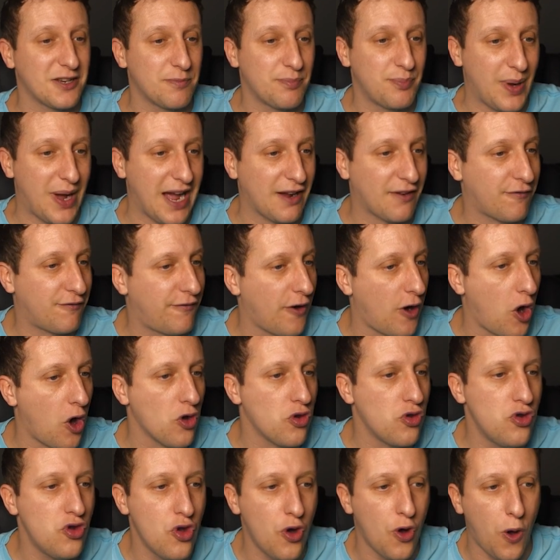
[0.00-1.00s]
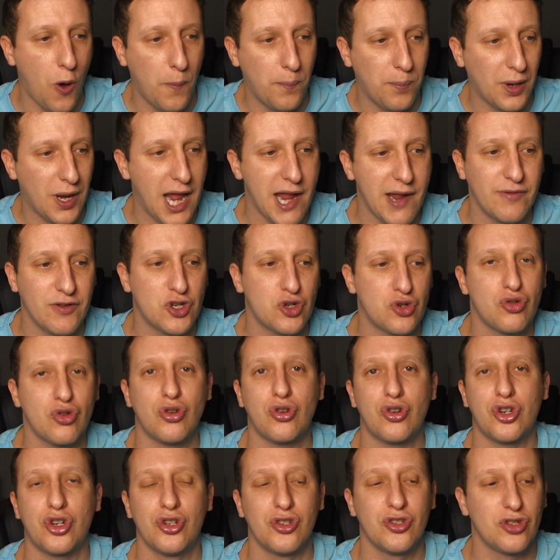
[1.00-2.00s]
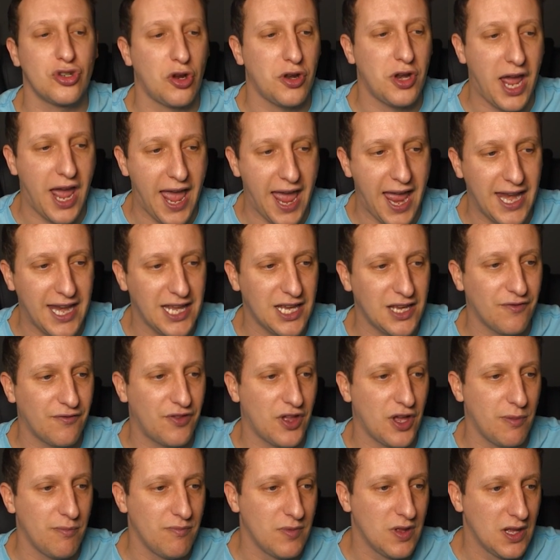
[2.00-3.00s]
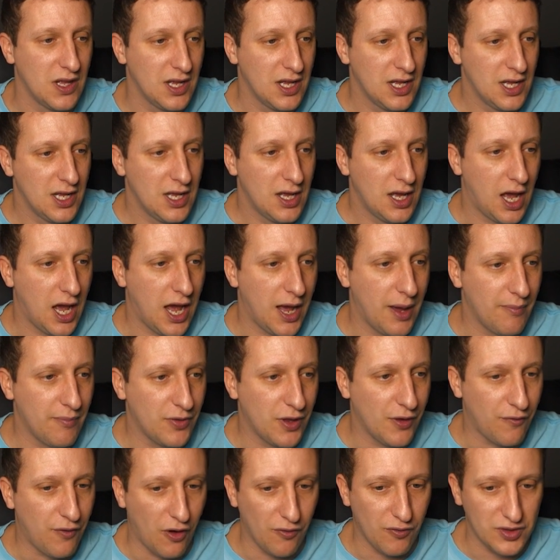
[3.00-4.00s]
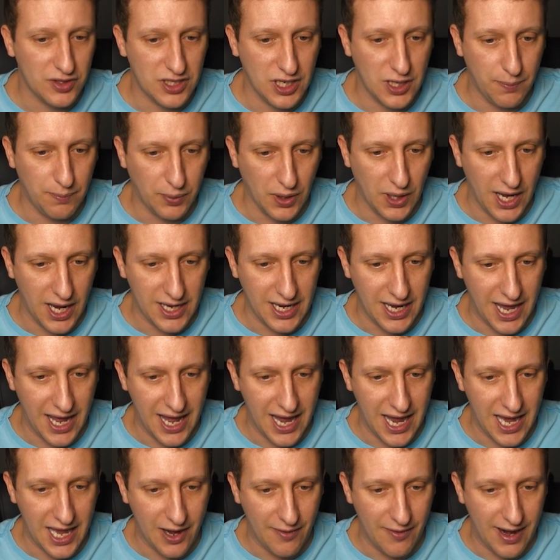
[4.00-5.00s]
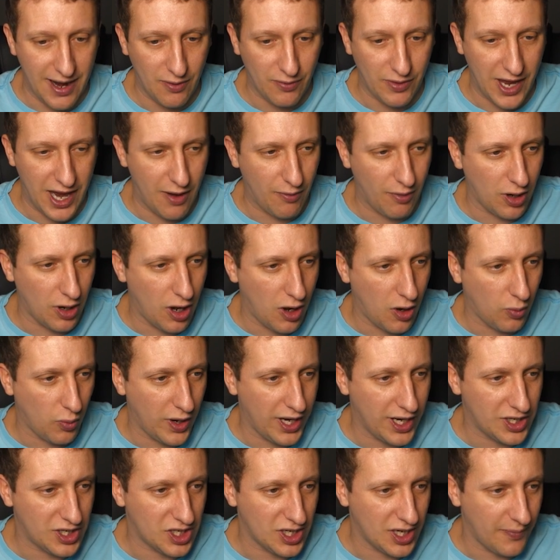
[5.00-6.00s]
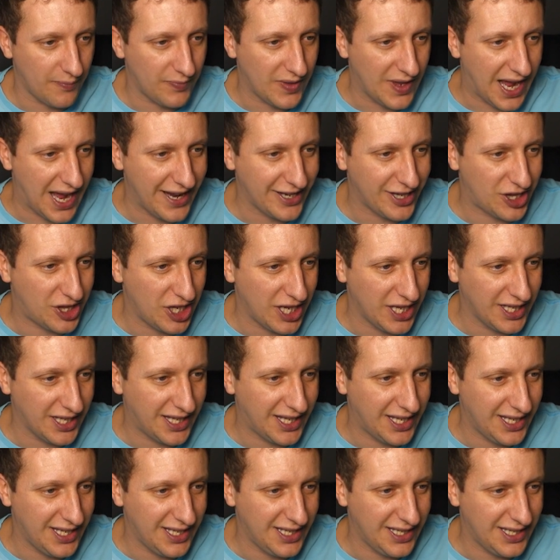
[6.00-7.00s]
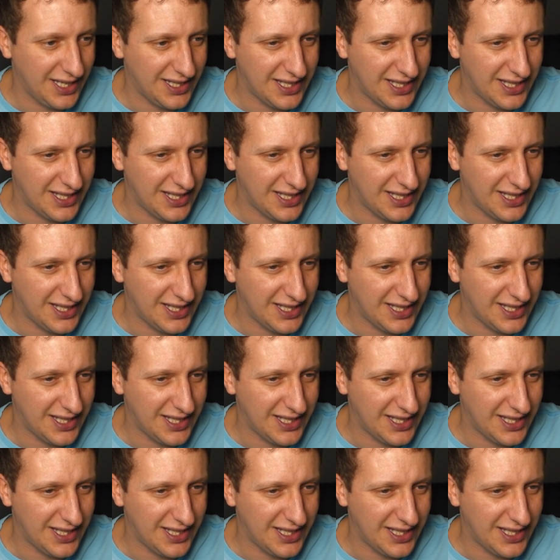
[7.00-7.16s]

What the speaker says: back four. No player instructions on any of them. They've obviously played Aina out there a lot, which I think is